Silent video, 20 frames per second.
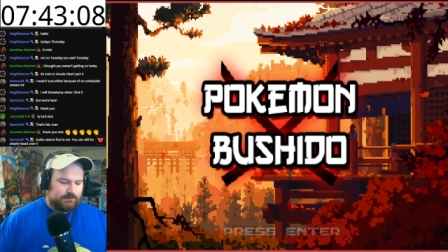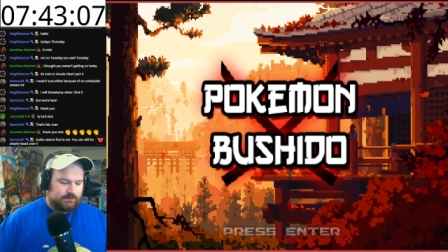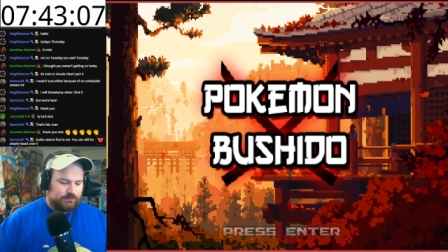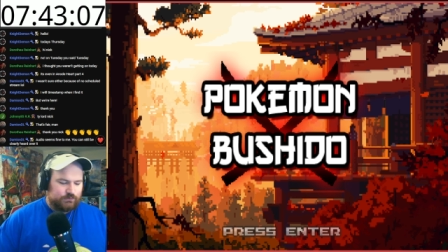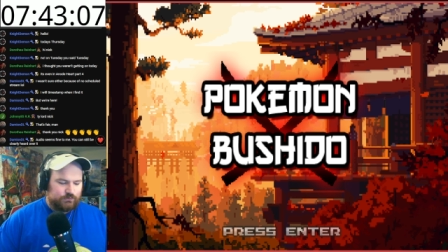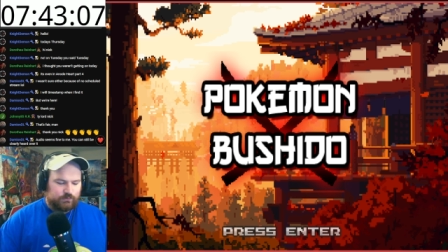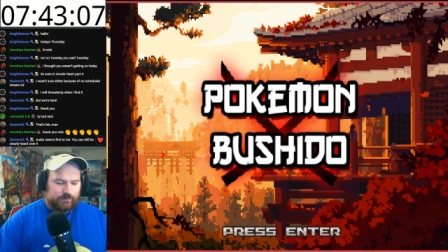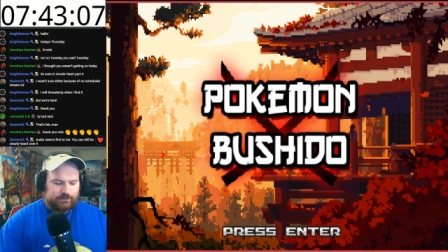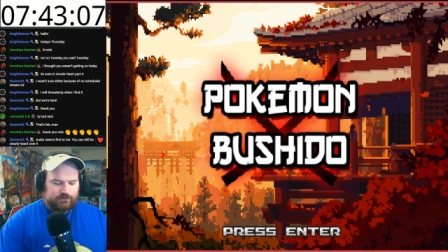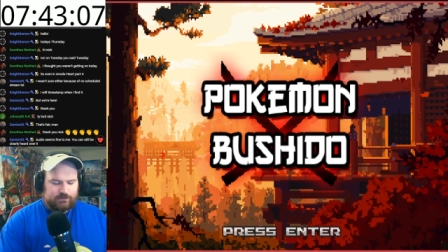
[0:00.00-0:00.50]

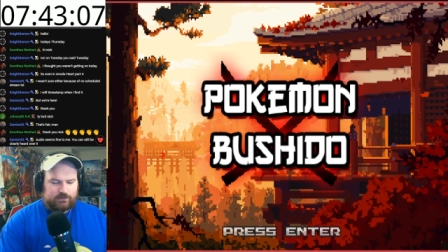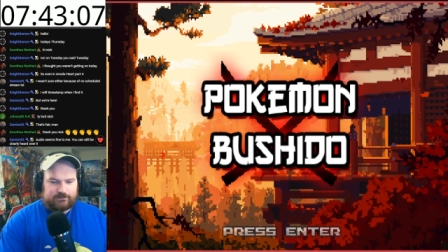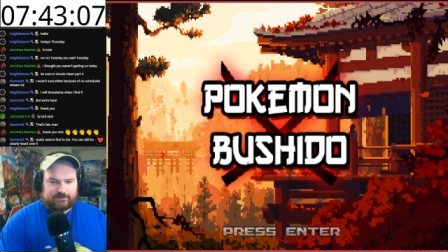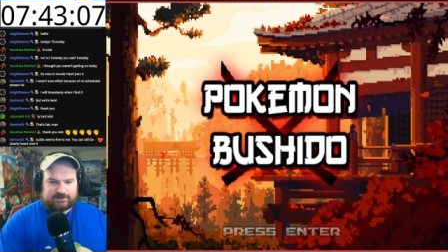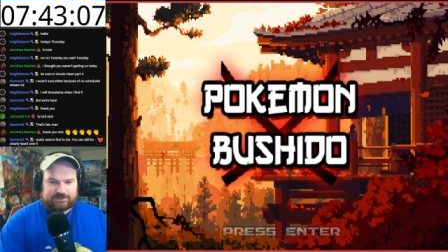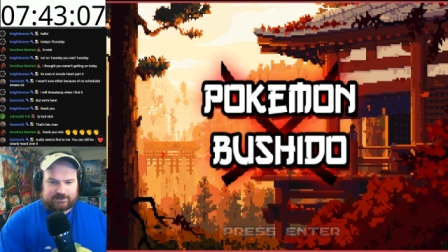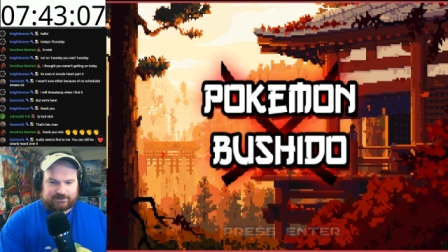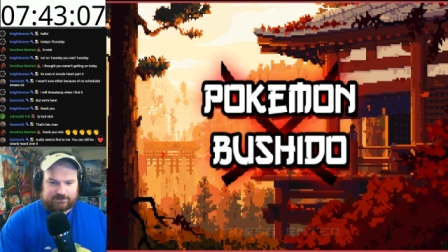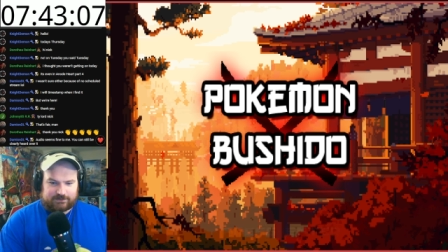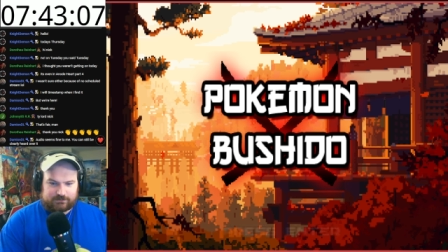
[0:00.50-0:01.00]
Oh, I don't know if
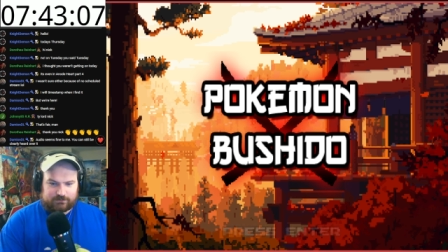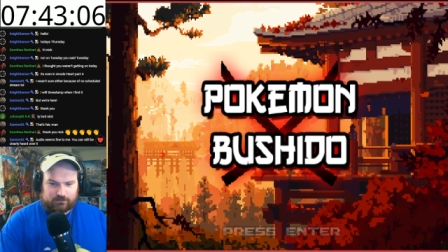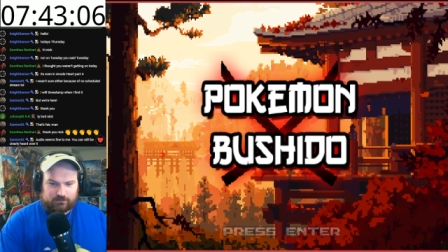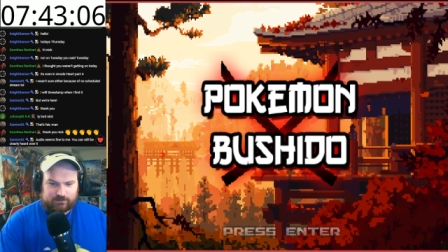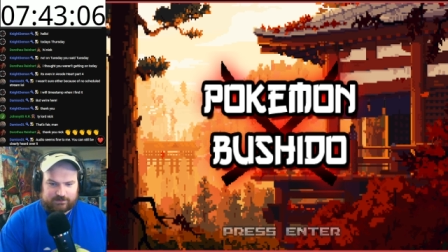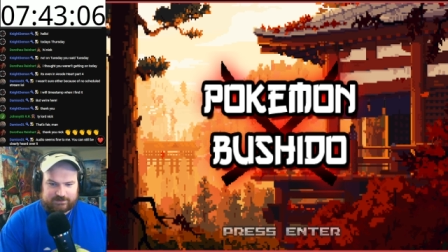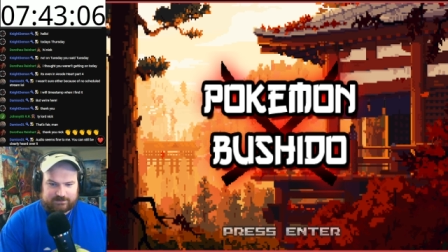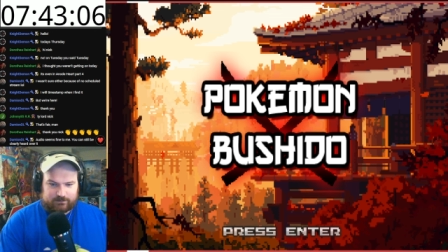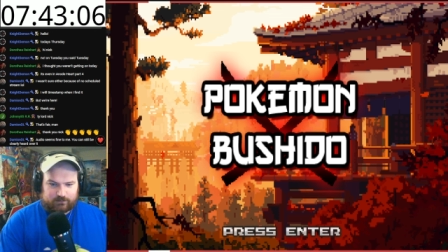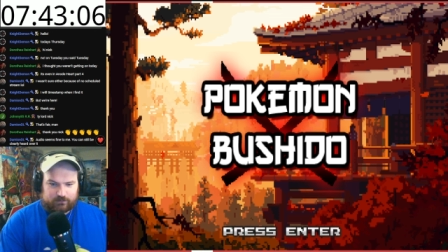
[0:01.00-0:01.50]
this has
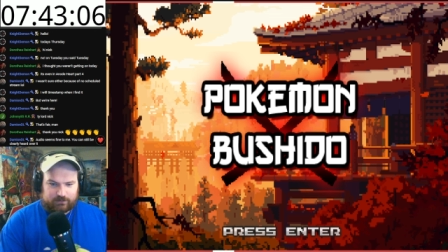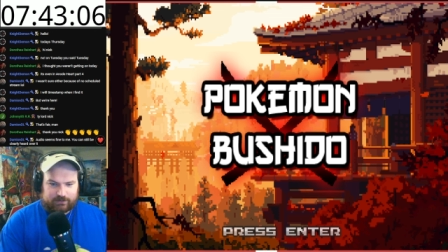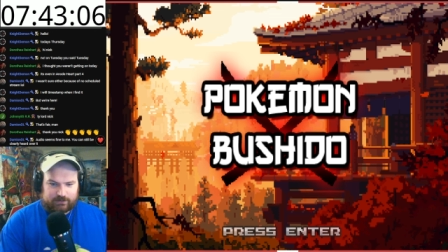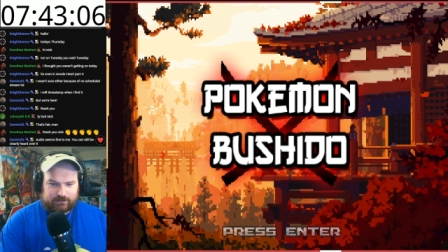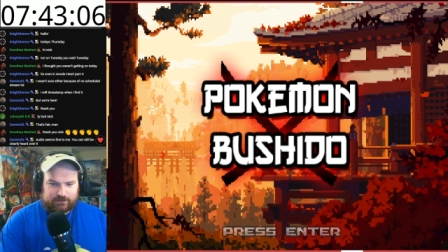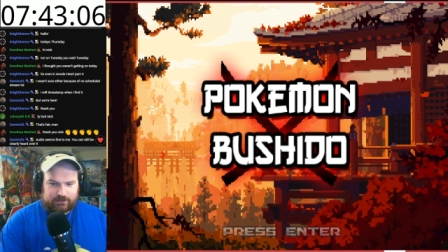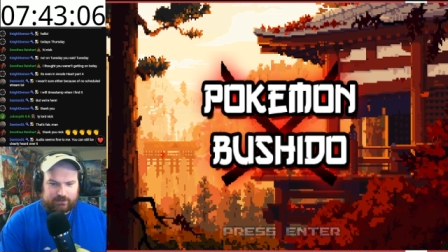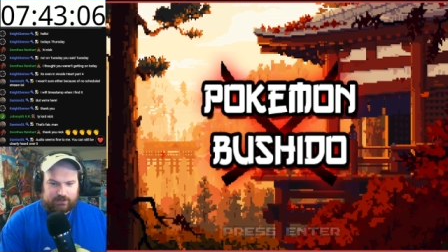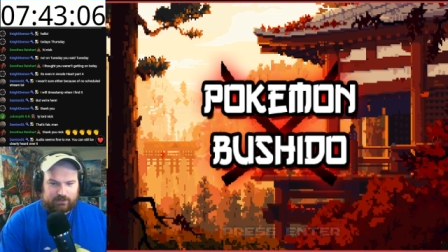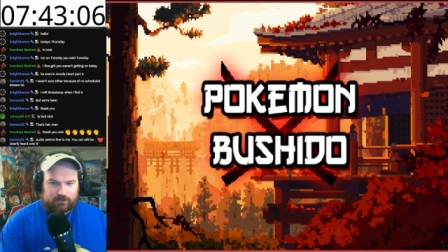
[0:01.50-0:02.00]
controller support.
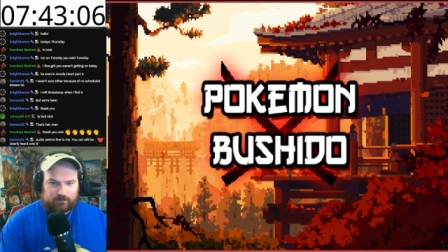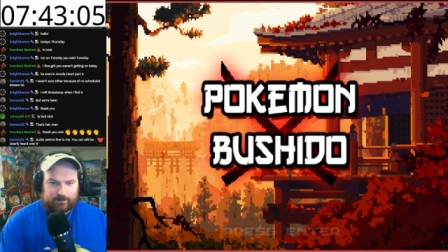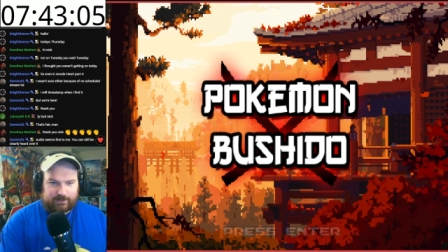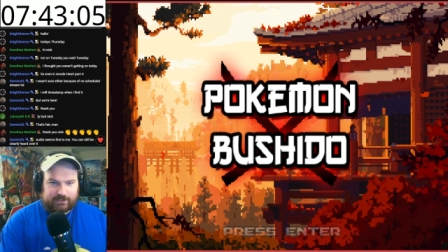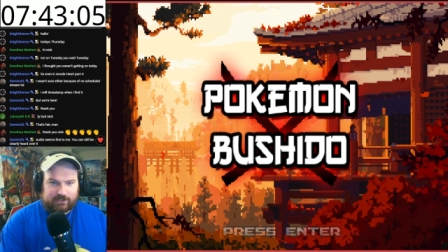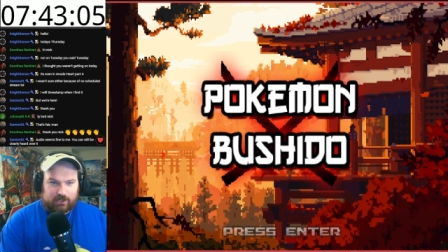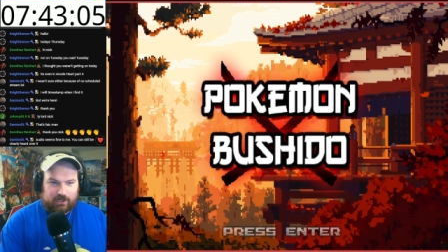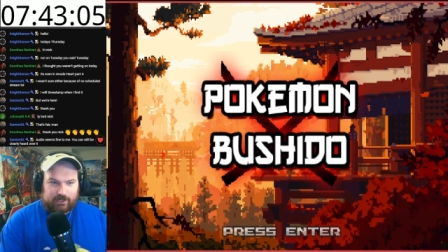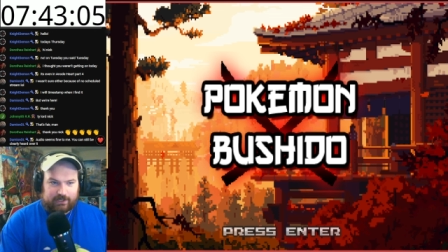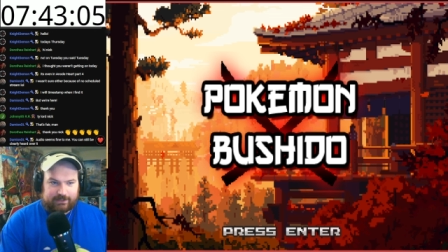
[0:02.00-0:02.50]
Oh my
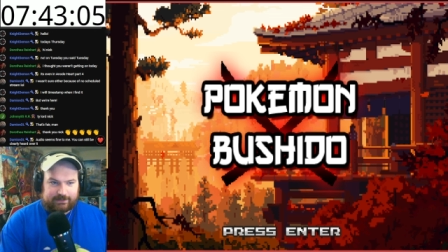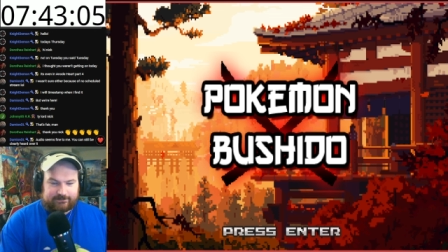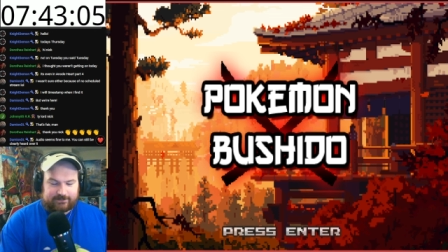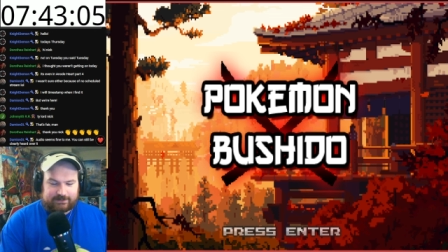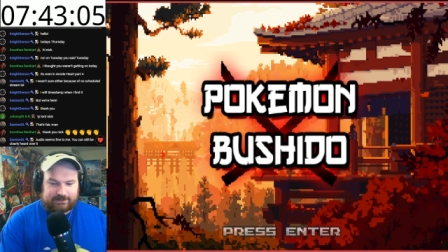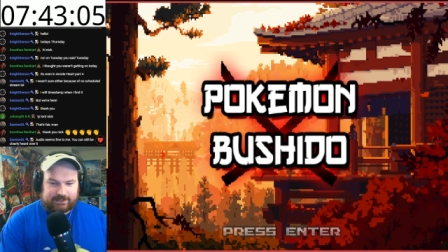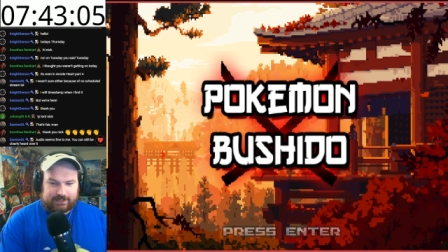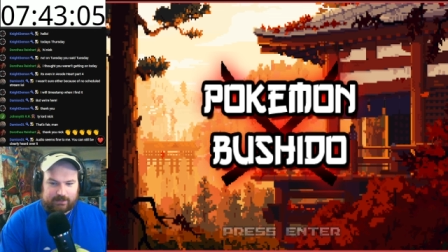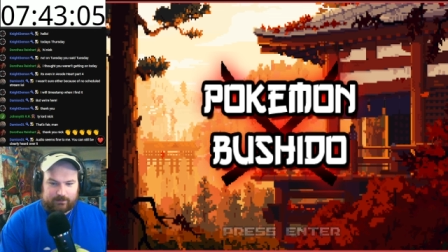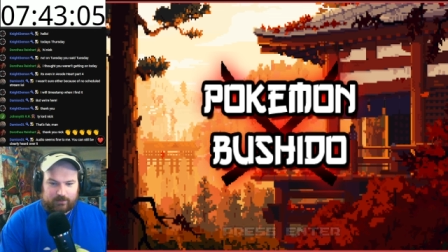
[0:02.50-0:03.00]
god, I didn't
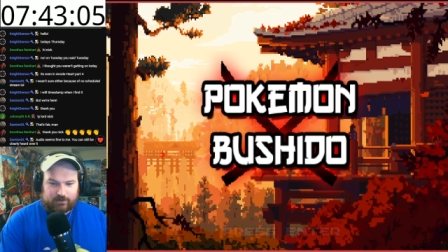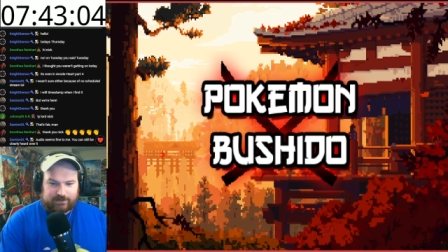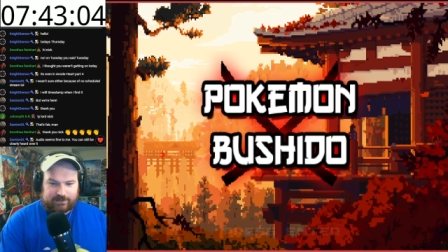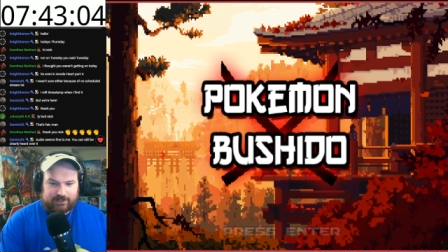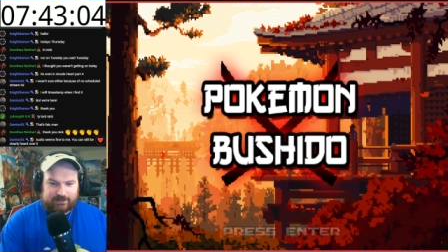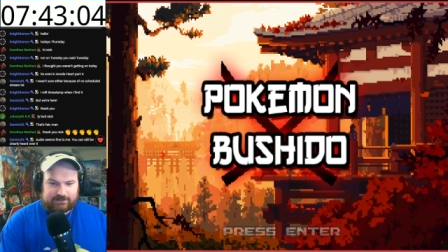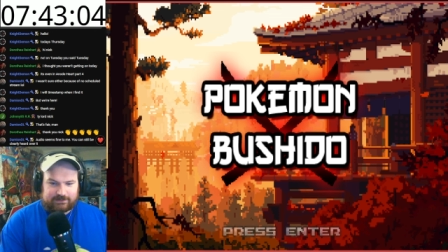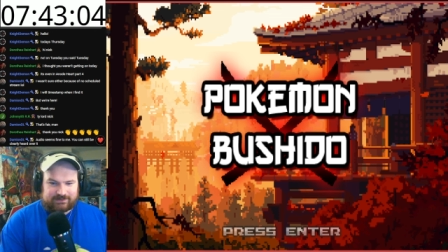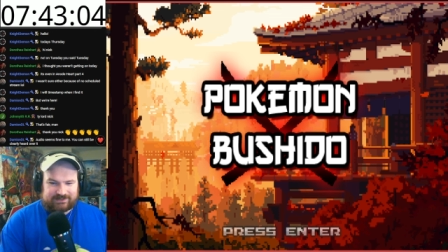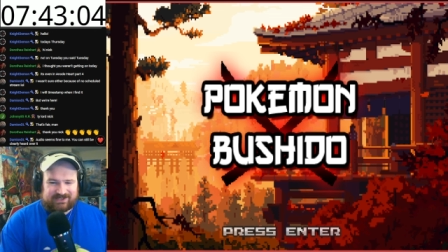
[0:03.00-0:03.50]
even think about
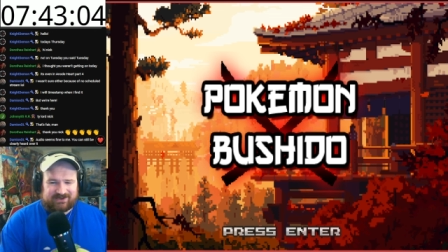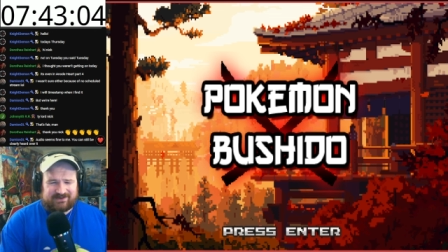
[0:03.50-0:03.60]
that until now.